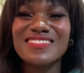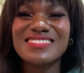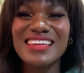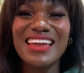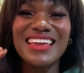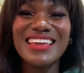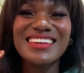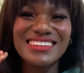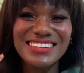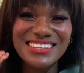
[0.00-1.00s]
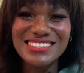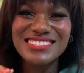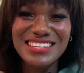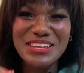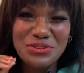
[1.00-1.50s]
the English
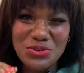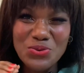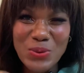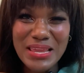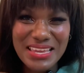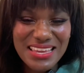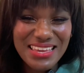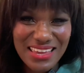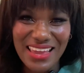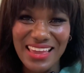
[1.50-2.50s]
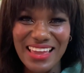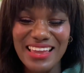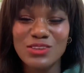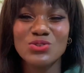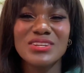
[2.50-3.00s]
in UAE here
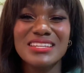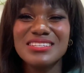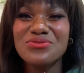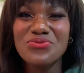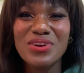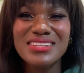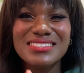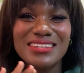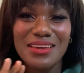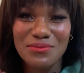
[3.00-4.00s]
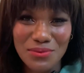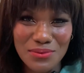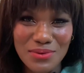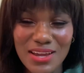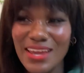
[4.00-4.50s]
is on a different level.
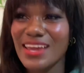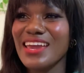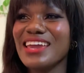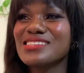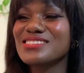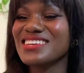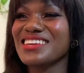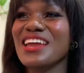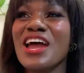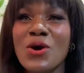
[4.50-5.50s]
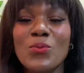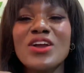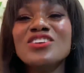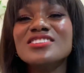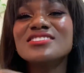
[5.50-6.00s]
It's when
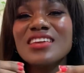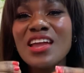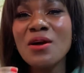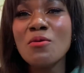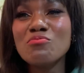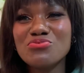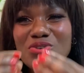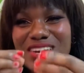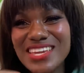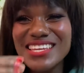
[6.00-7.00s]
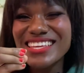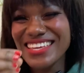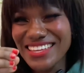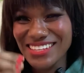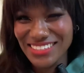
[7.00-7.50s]
you say broken
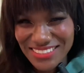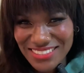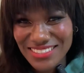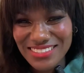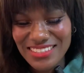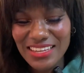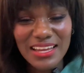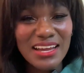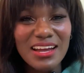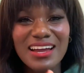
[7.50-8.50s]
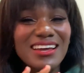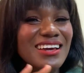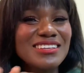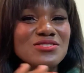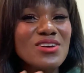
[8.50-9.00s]
English,
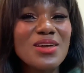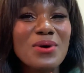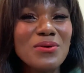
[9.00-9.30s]
it's not the